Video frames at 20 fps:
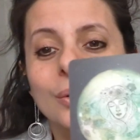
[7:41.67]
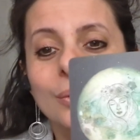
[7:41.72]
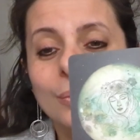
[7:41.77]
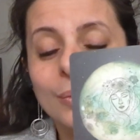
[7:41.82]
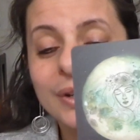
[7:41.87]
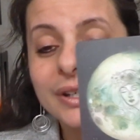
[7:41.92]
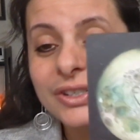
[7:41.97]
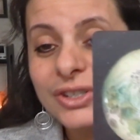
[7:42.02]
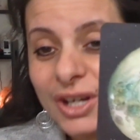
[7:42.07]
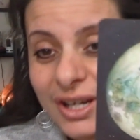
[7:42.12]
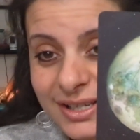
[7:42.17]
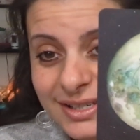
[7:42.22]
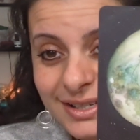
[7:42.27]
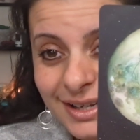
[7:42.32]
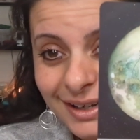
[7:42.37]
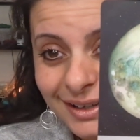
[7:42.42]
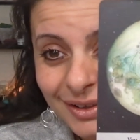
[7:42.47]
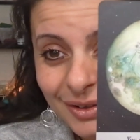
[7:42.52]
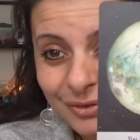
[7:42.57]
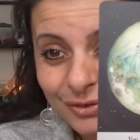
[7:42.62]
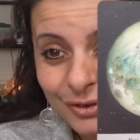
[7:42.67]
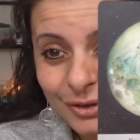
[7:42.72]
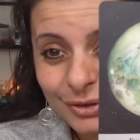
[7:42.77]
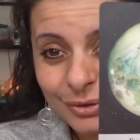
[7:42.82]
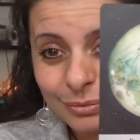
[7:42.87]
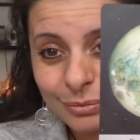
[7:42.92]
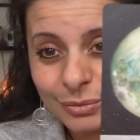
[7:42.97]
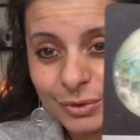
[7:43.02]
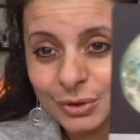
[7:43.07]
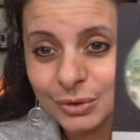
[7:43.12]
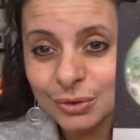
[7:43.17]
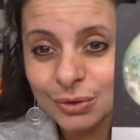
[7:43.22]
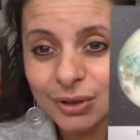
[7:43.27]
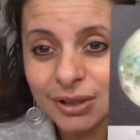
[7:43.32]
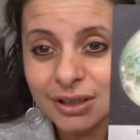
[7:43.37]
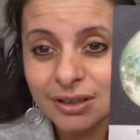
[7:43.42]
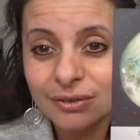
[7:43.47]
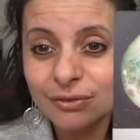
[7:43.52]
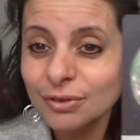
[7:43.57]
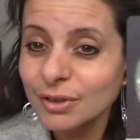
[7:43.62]
We just had the full moon
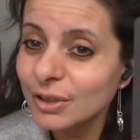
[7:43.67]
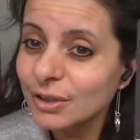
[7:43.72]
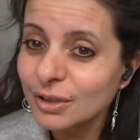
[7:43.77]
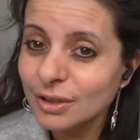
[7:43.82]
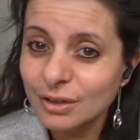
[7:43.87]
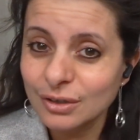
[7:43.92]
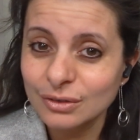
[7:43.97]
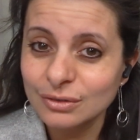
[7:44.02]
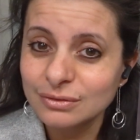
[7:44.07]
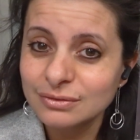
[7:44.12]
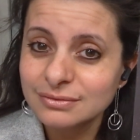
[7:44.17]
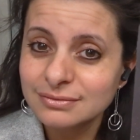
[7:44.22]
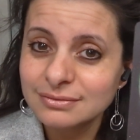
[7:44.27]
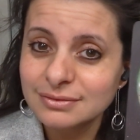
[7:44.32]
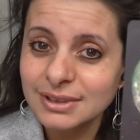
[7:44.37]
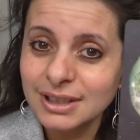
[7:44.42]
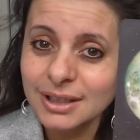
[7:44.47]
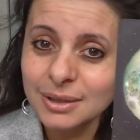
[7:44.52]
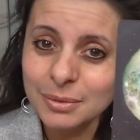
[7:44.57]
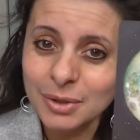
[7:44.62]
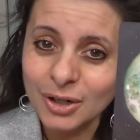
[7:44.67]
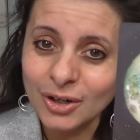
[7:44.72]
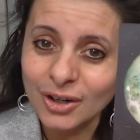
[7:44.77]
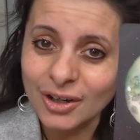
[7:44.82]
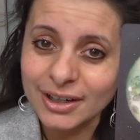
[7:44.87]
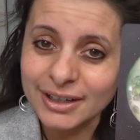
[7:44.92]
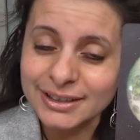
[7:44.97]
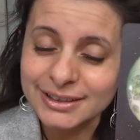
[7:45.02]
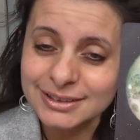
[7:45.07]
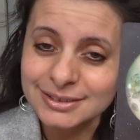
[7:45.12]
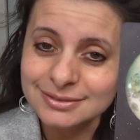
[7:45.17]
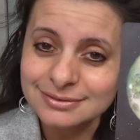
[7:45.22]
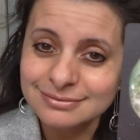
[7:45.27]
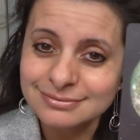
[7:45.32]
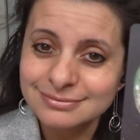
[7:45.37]
in Virgo. Come on.